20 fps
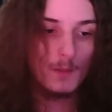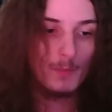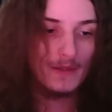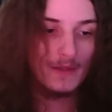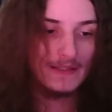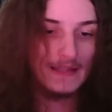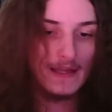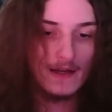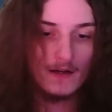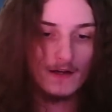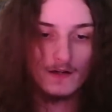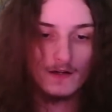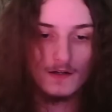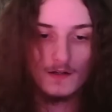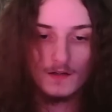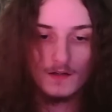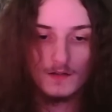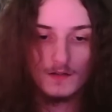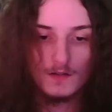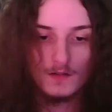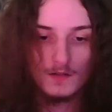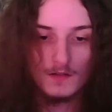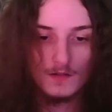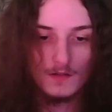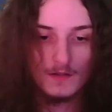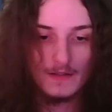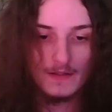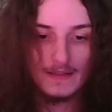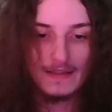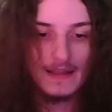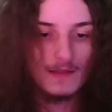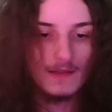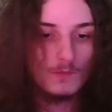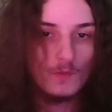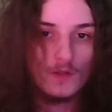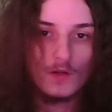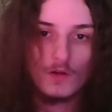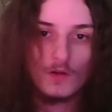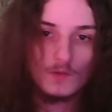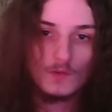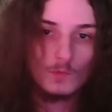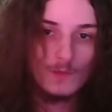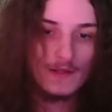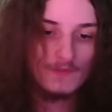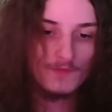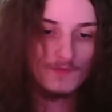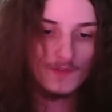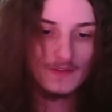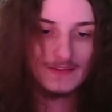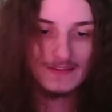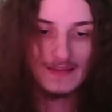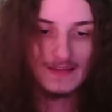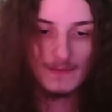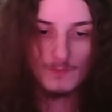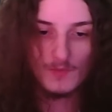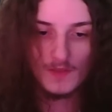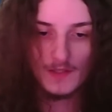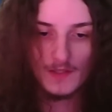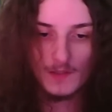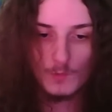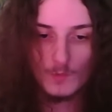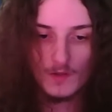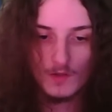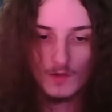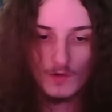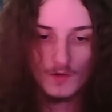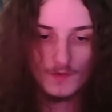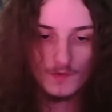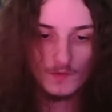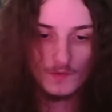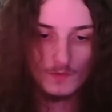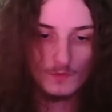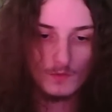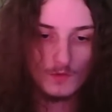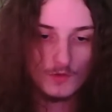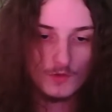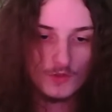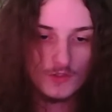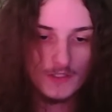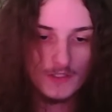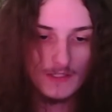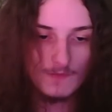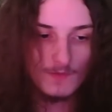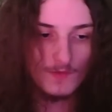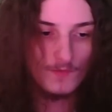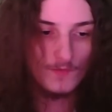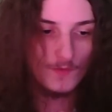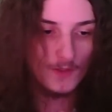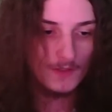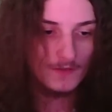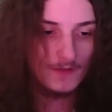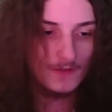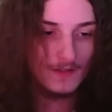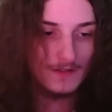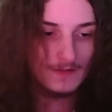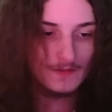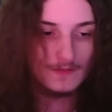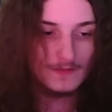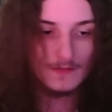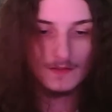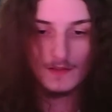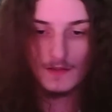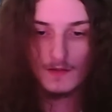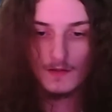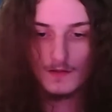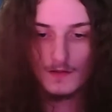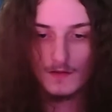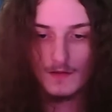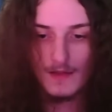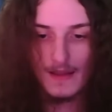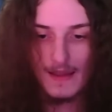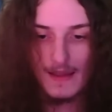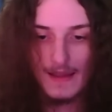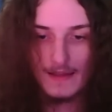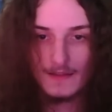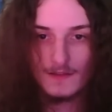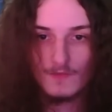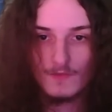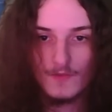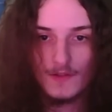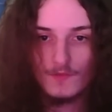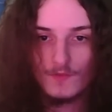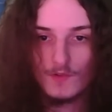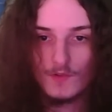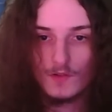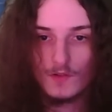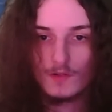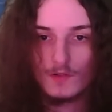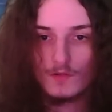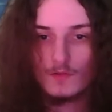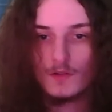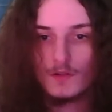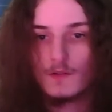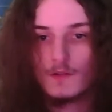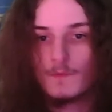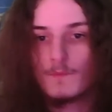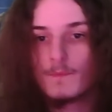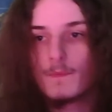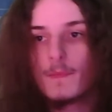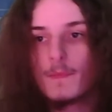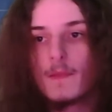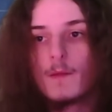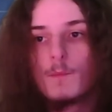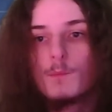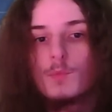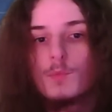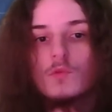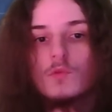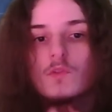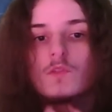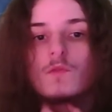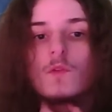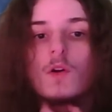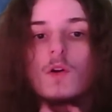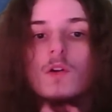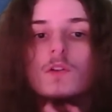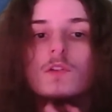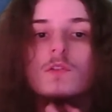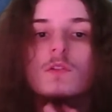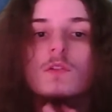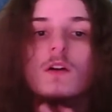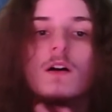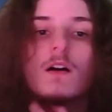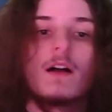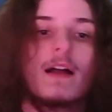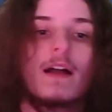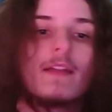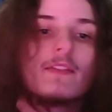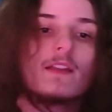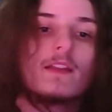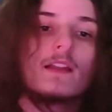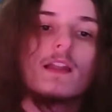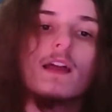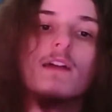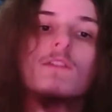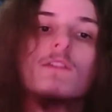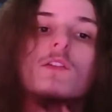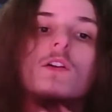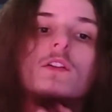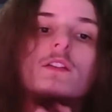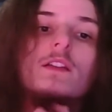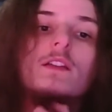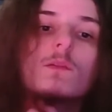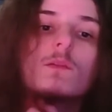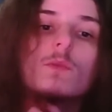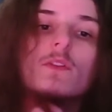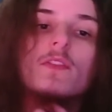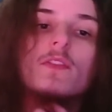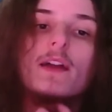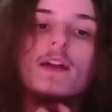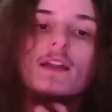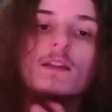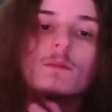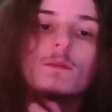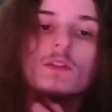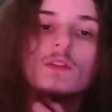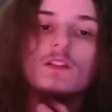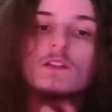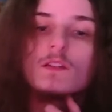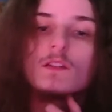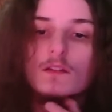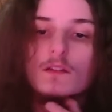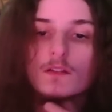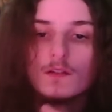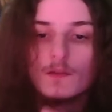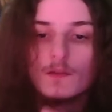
But yeah, again, we're going to wait for the same thing. We're going to shield with Vortex, activate Volcra, boost Volcra, and then have her deal with the enemies.